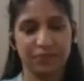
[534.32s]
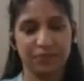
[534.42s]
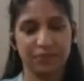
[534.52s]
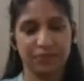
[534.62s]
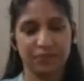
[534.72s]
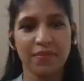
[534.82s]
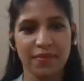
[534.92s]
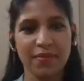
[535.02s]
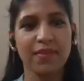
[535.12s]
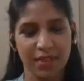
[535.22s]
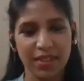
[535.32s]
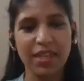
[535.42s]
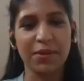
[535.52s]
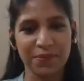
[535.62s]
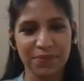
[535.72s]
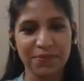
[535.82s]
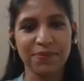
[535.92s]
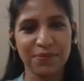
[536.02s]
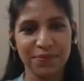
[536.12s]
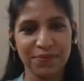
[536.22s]
So that's what,
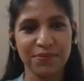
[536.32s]
the